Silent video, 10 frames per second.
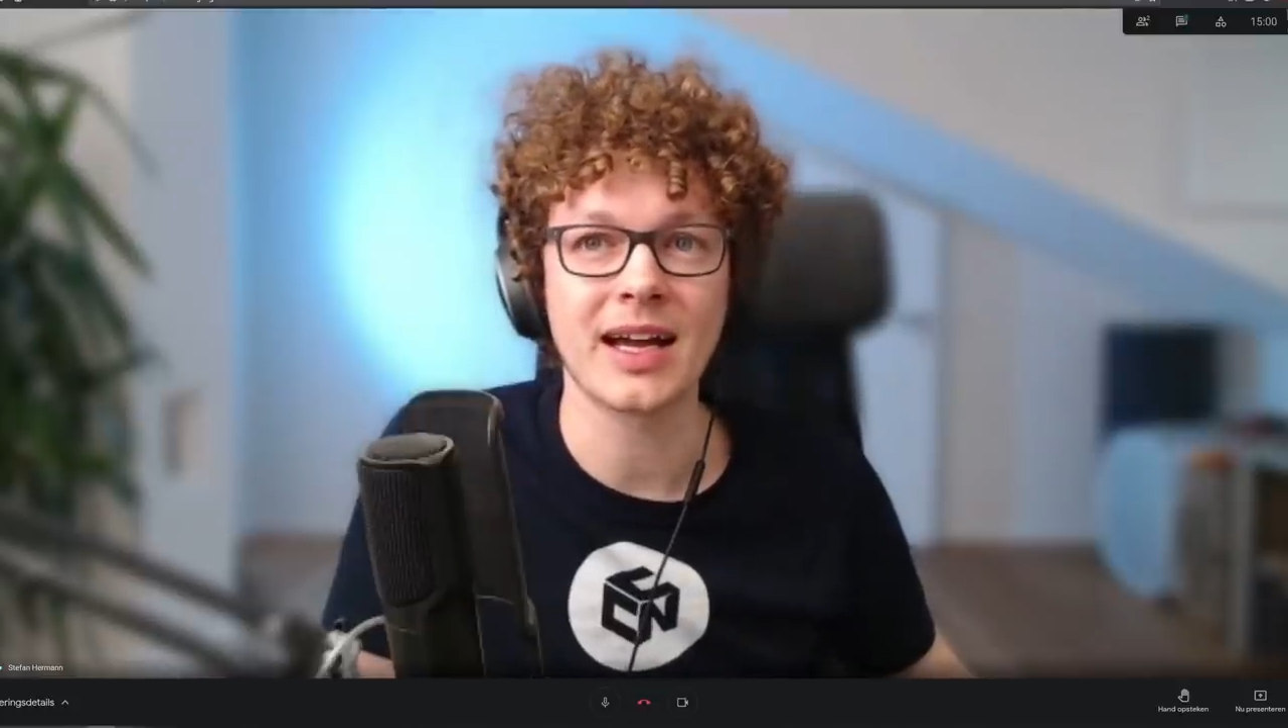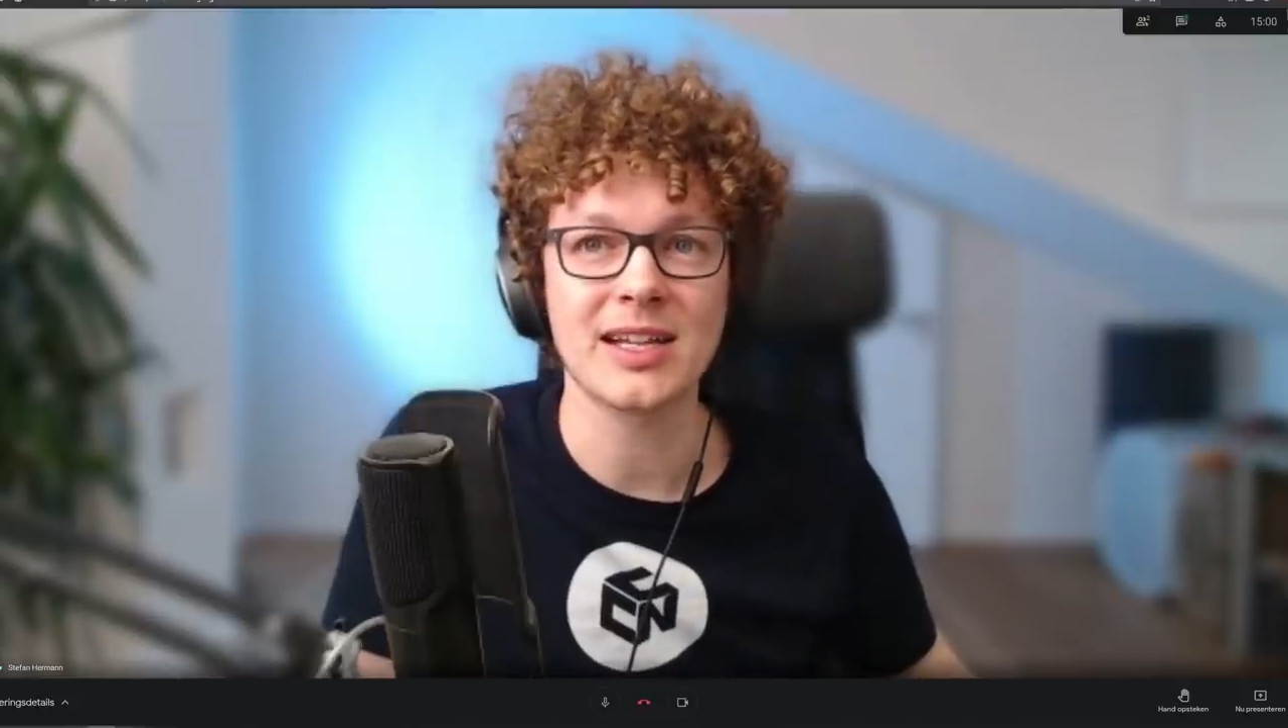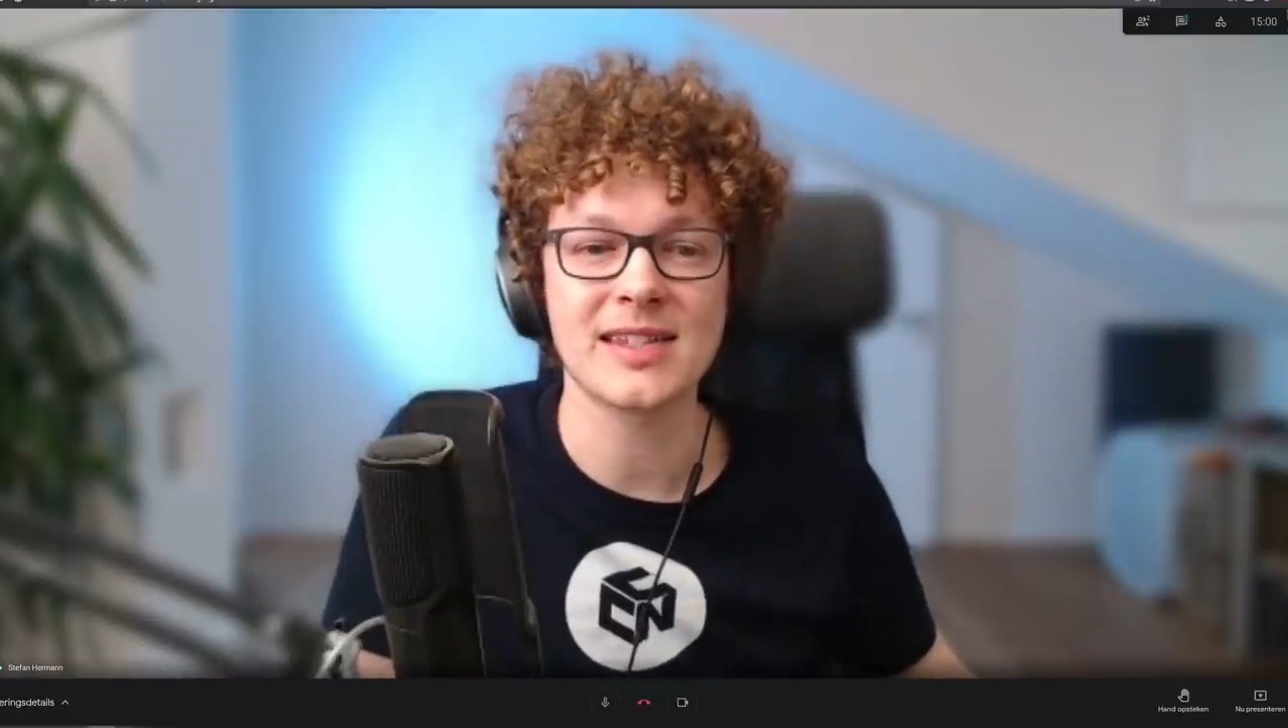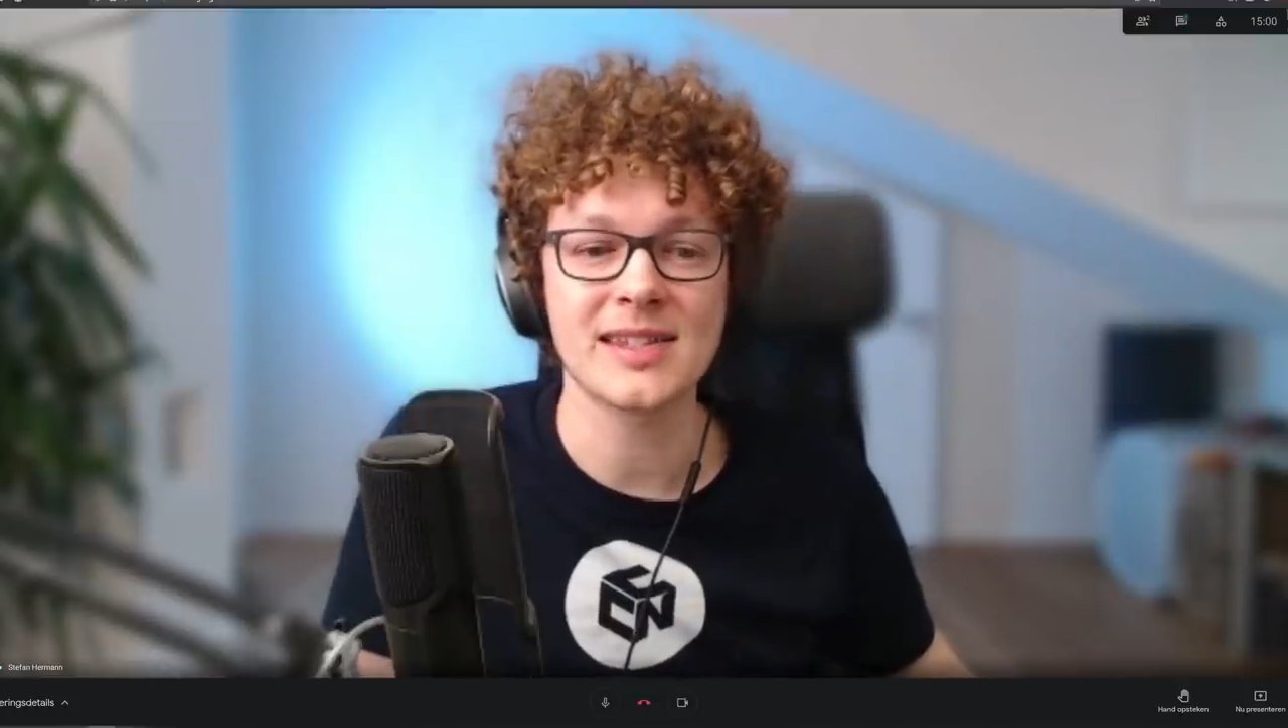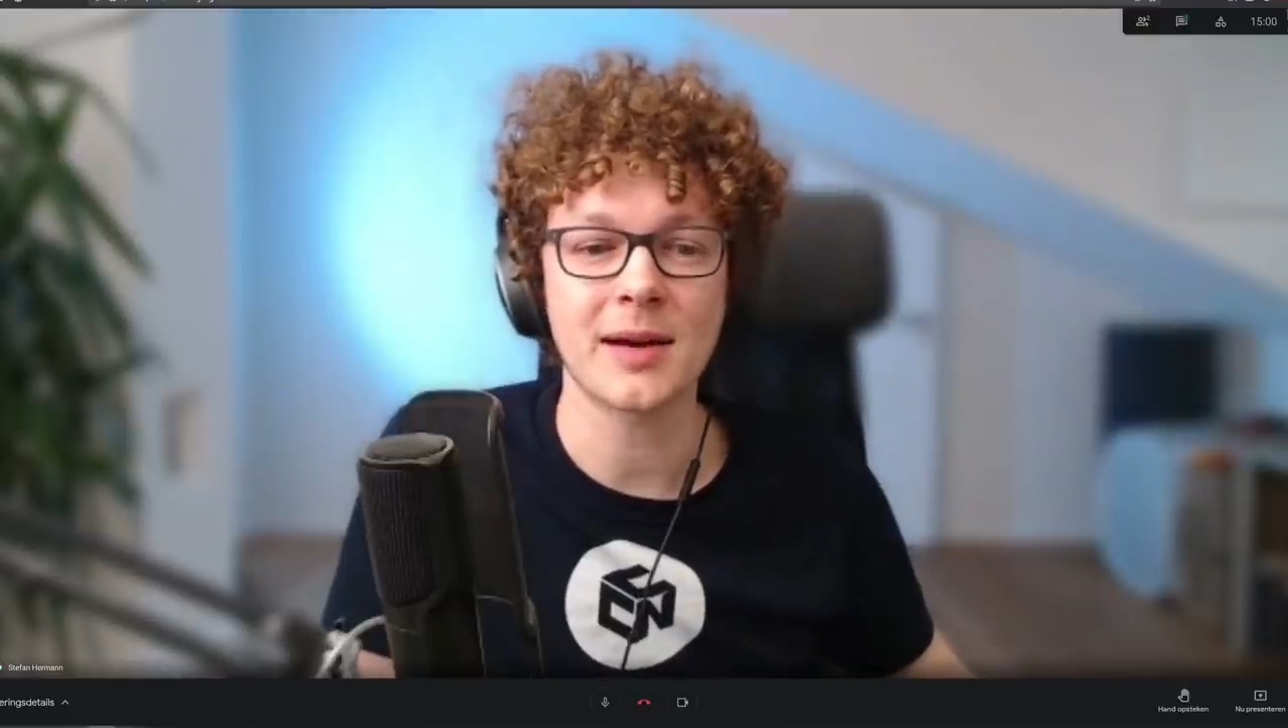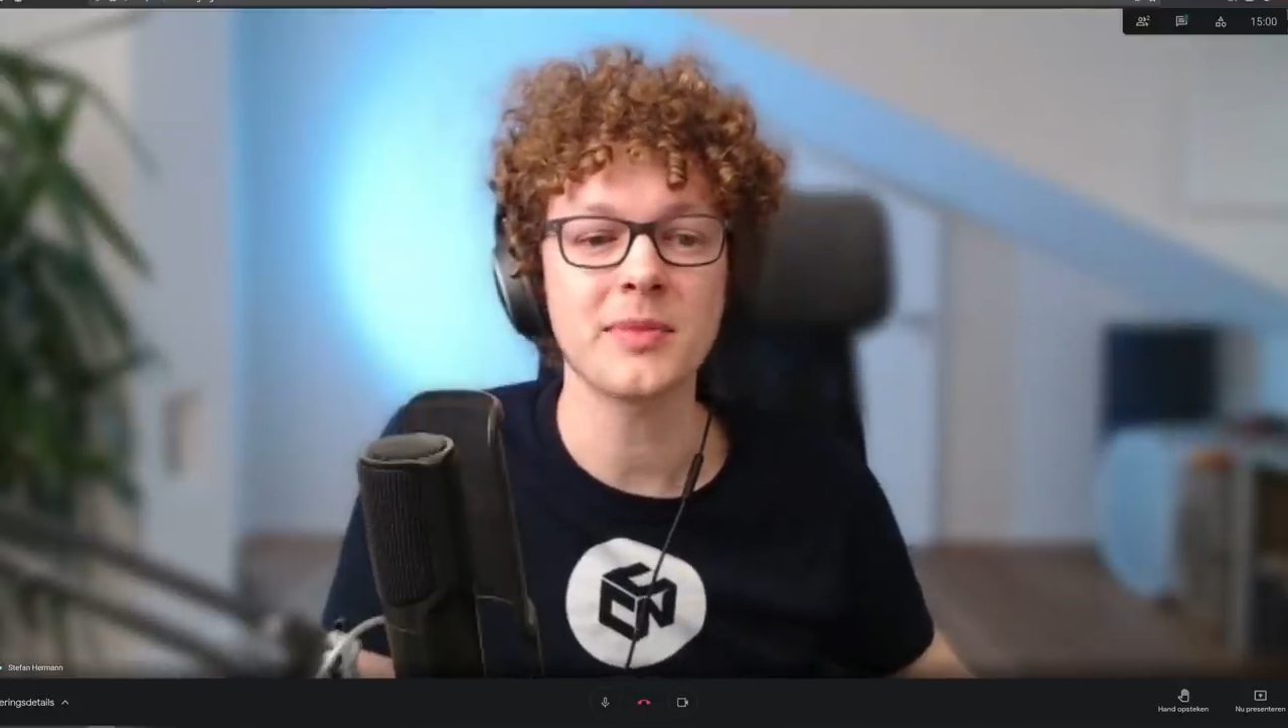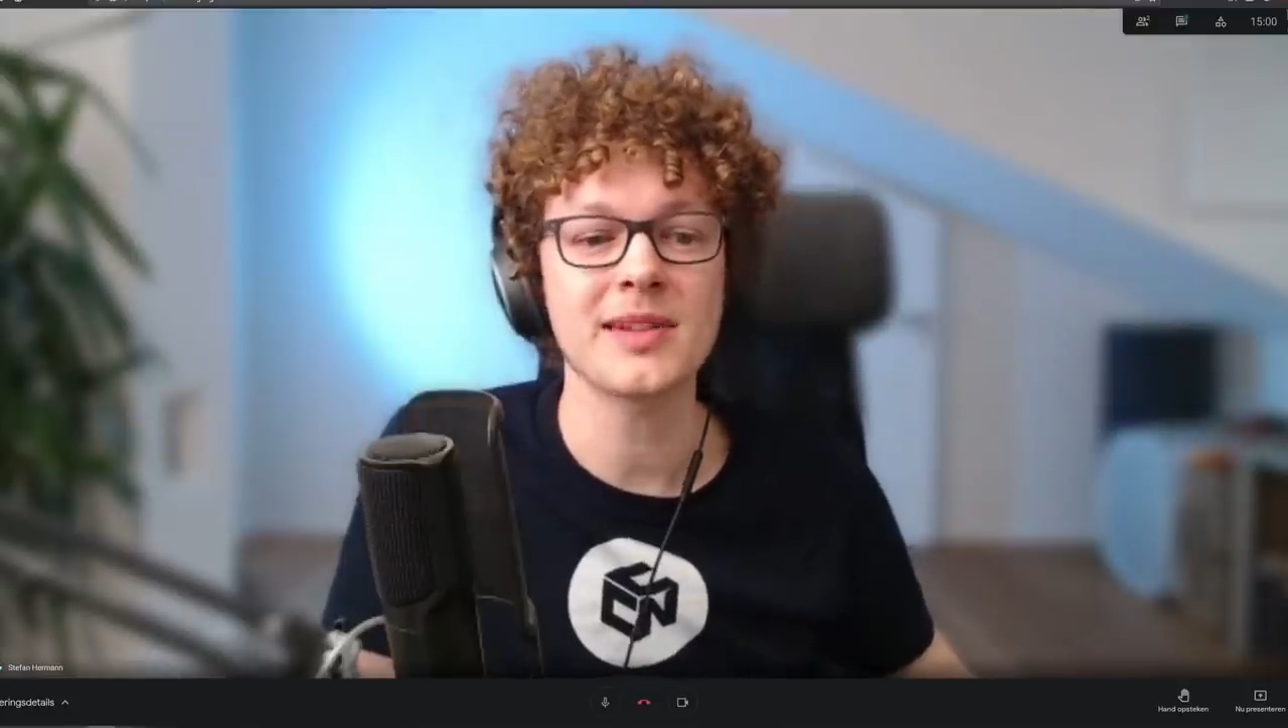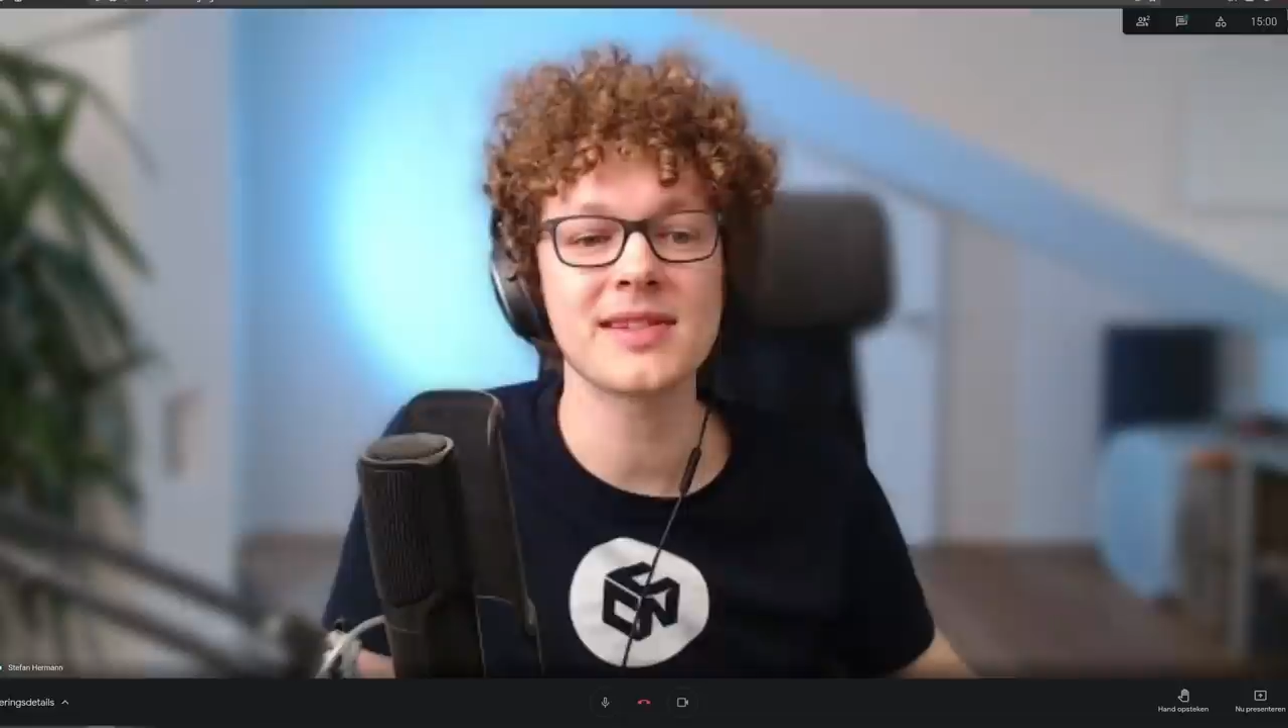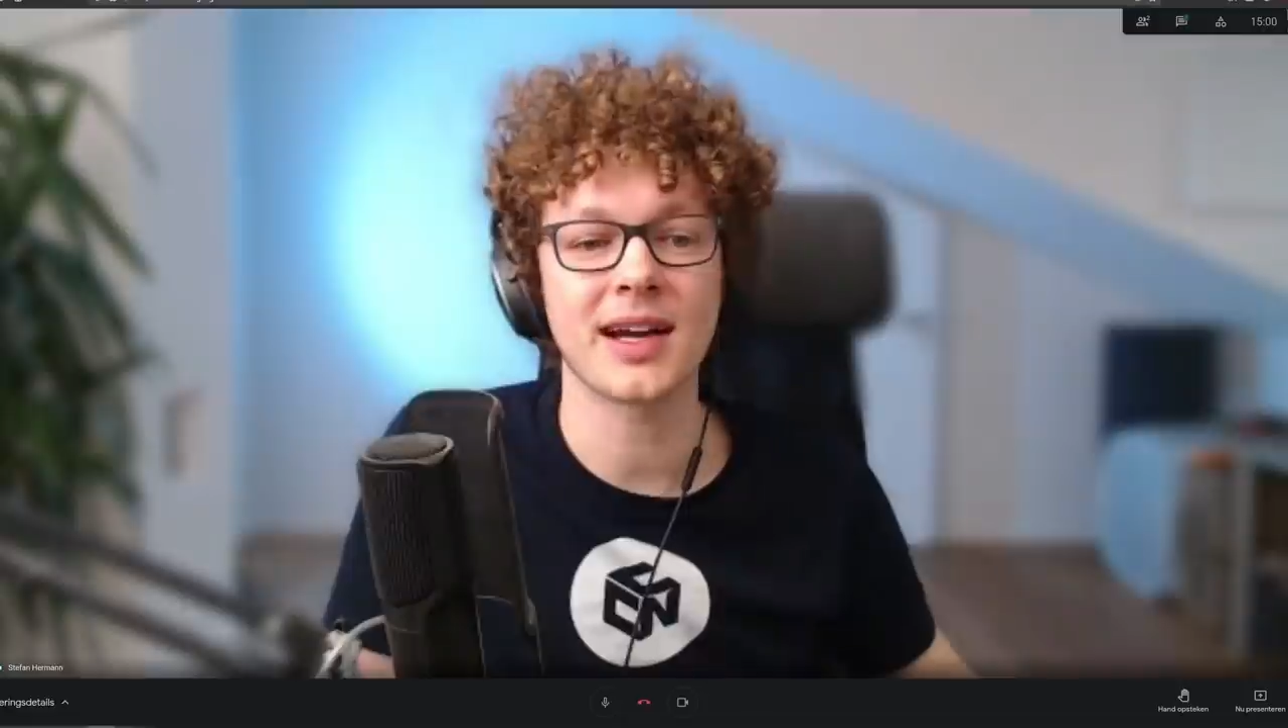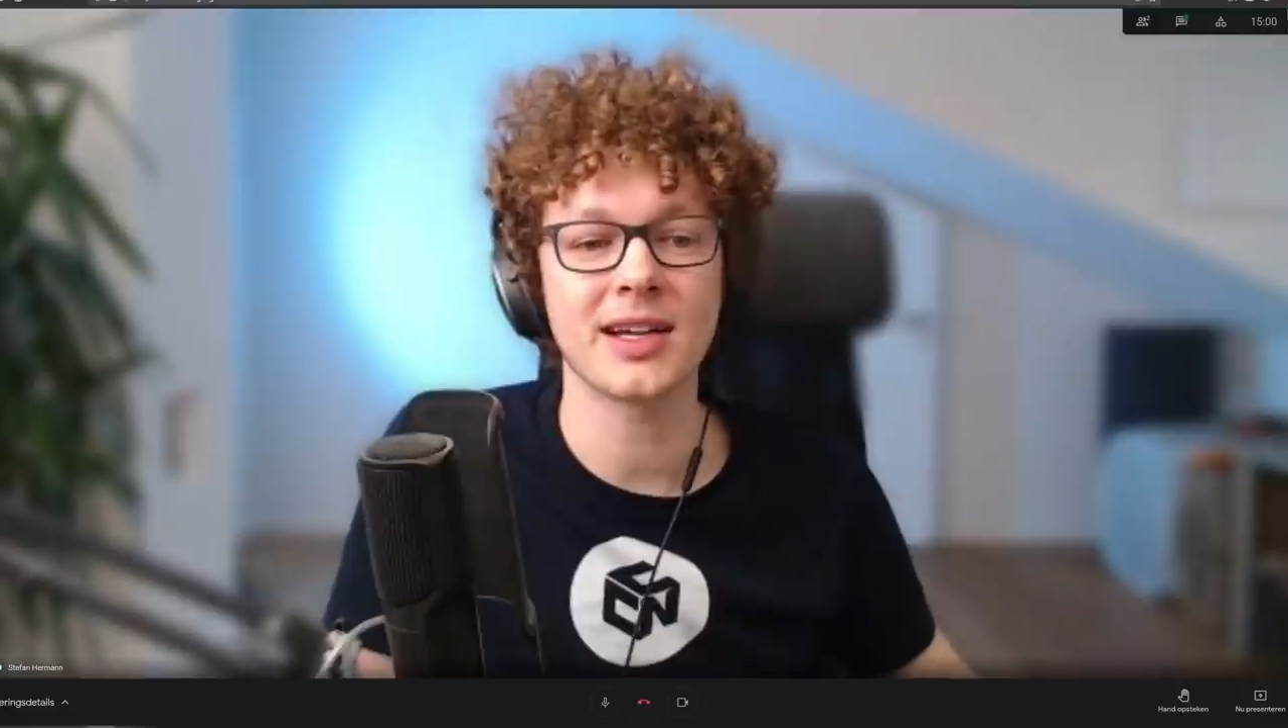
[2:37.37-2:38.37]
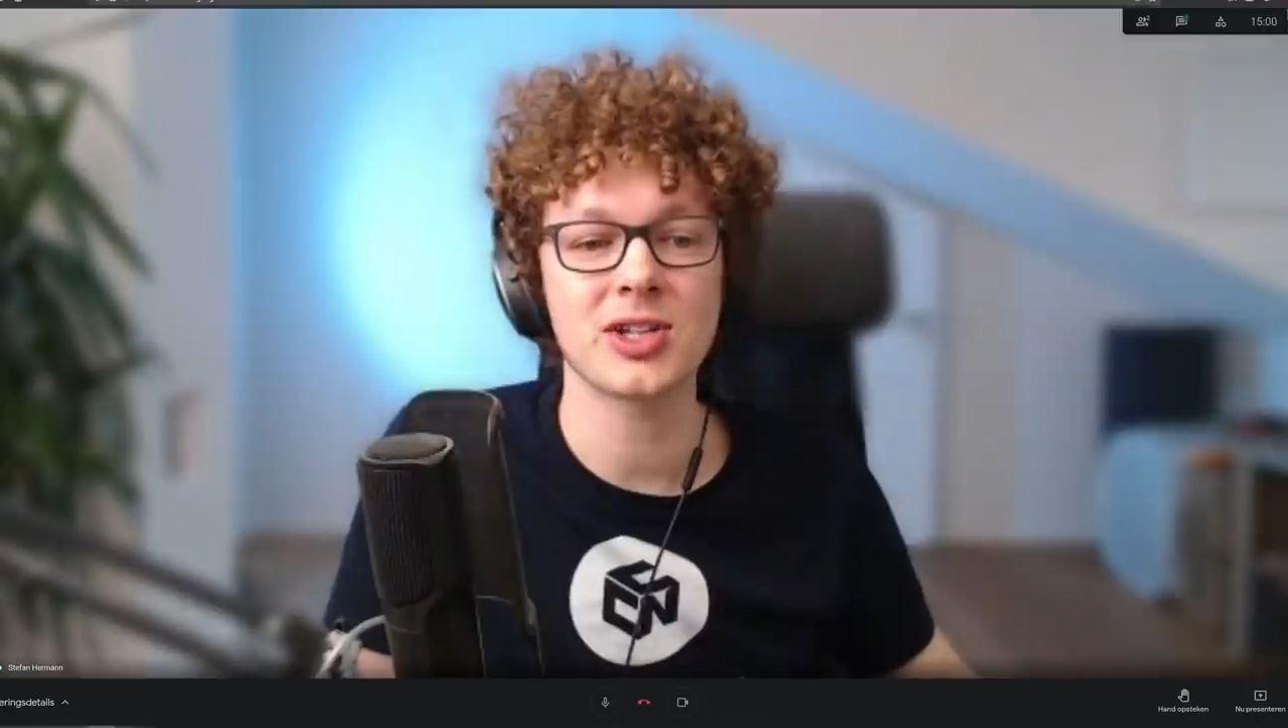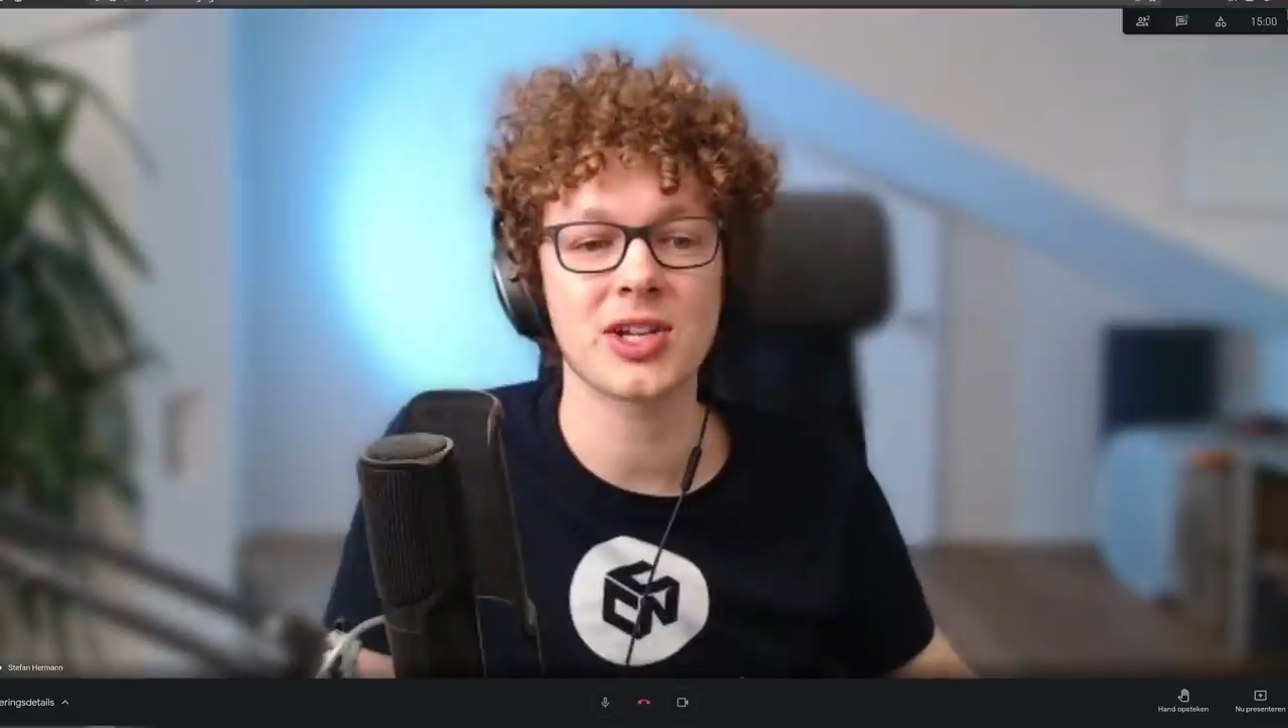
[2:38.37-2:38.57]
some design